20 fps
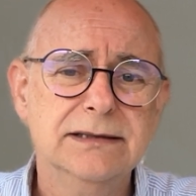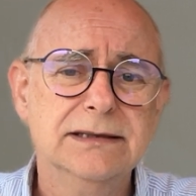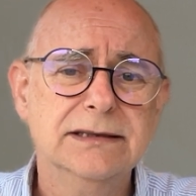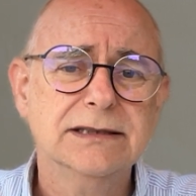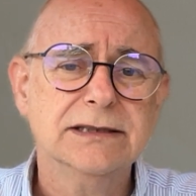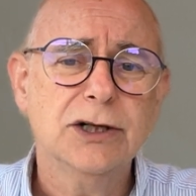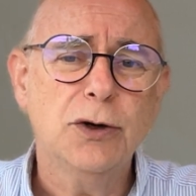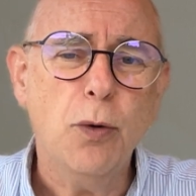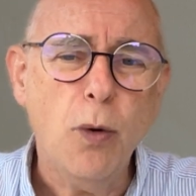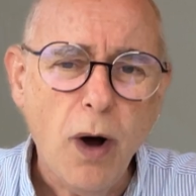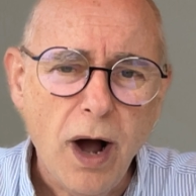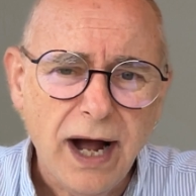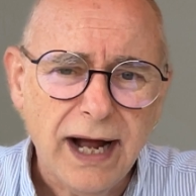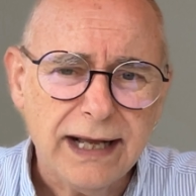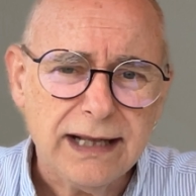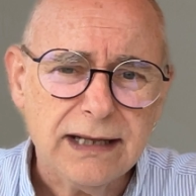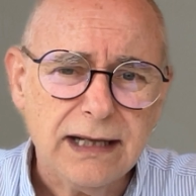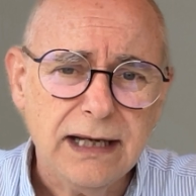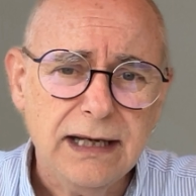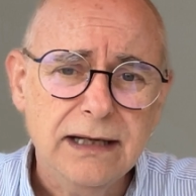
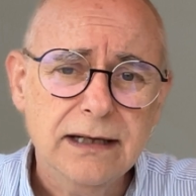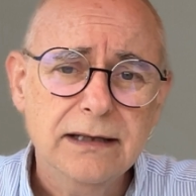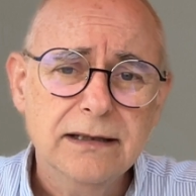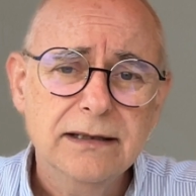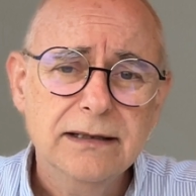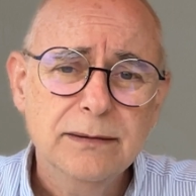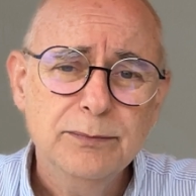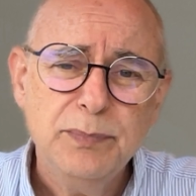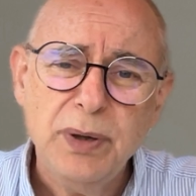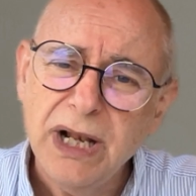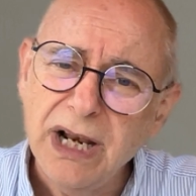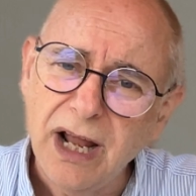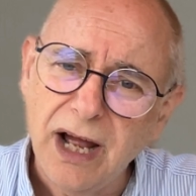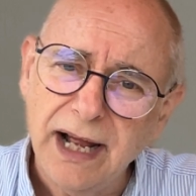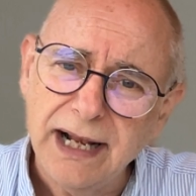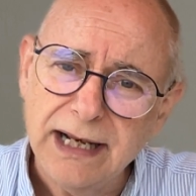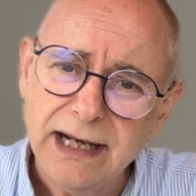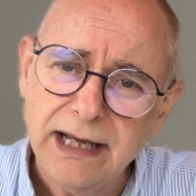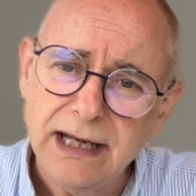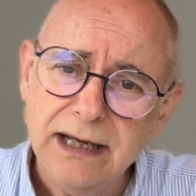Quietly,
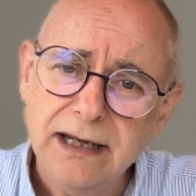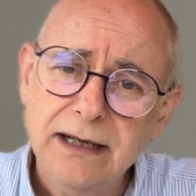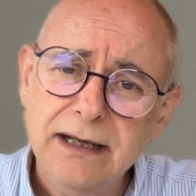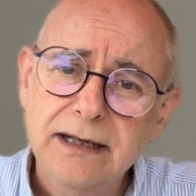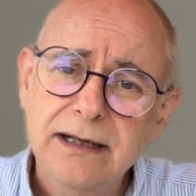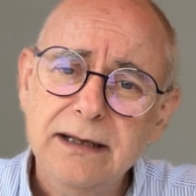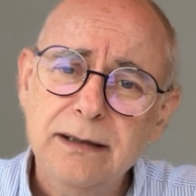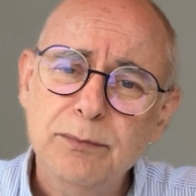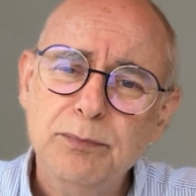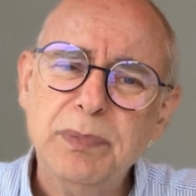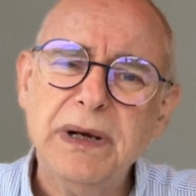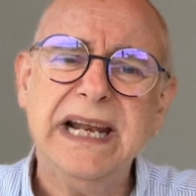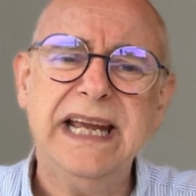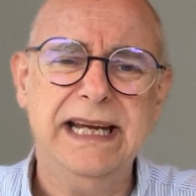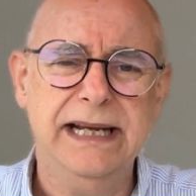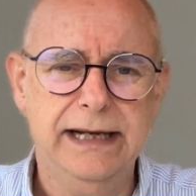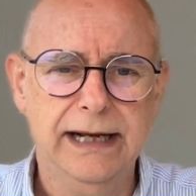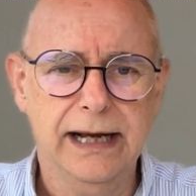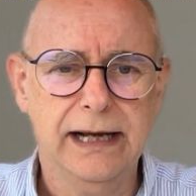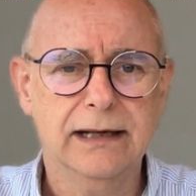politely,
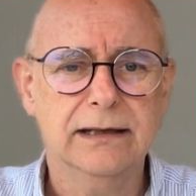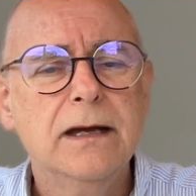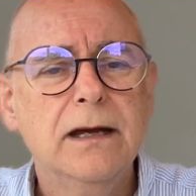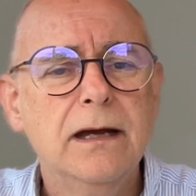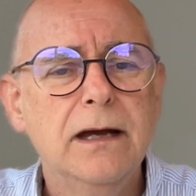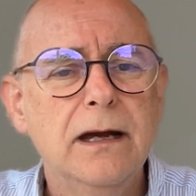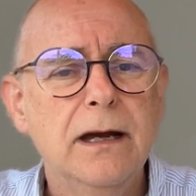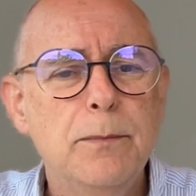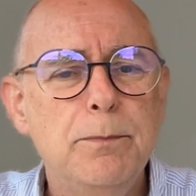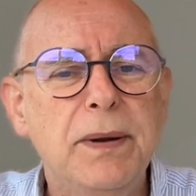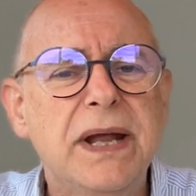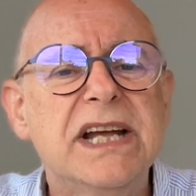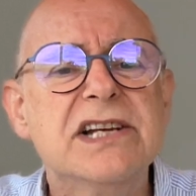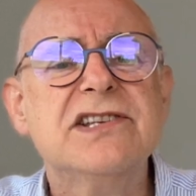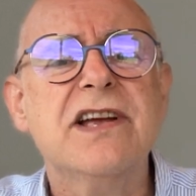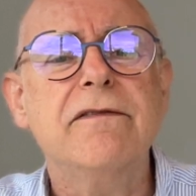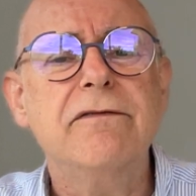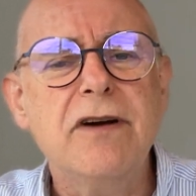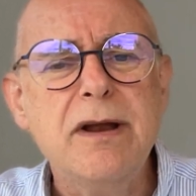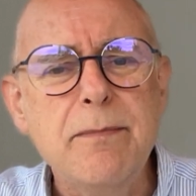bleeding. Because
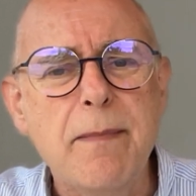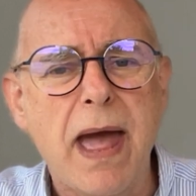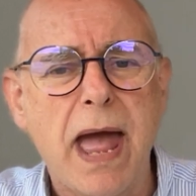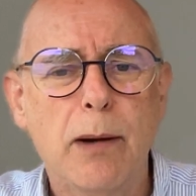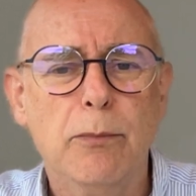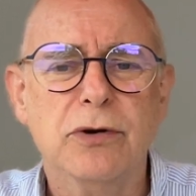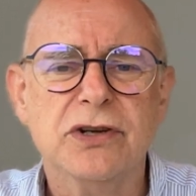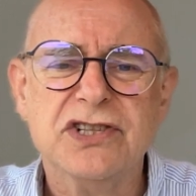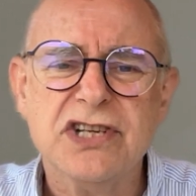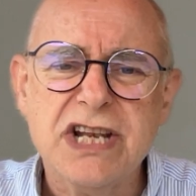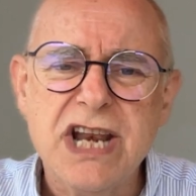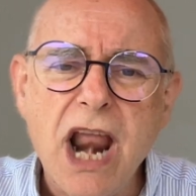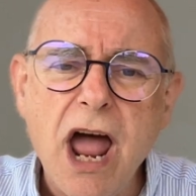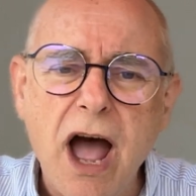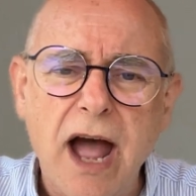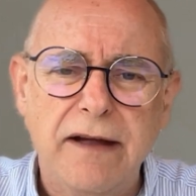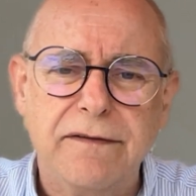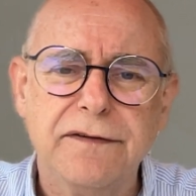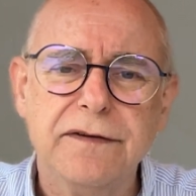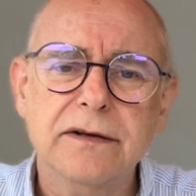every man was a
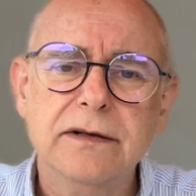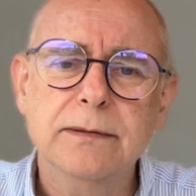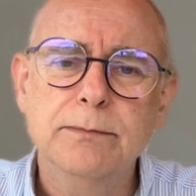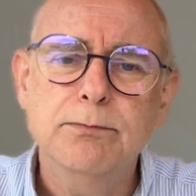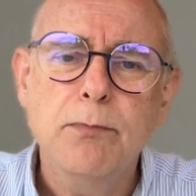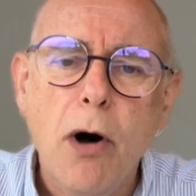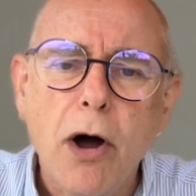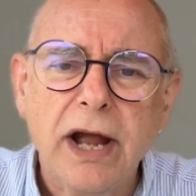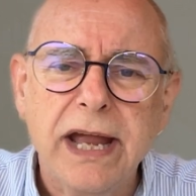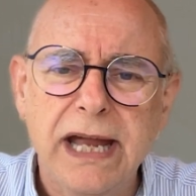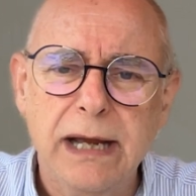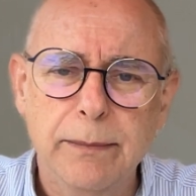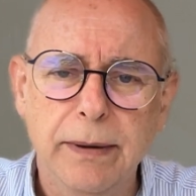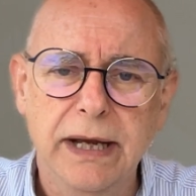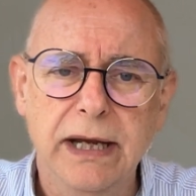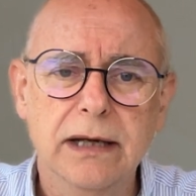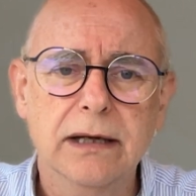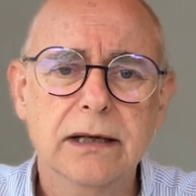knife, mocking me.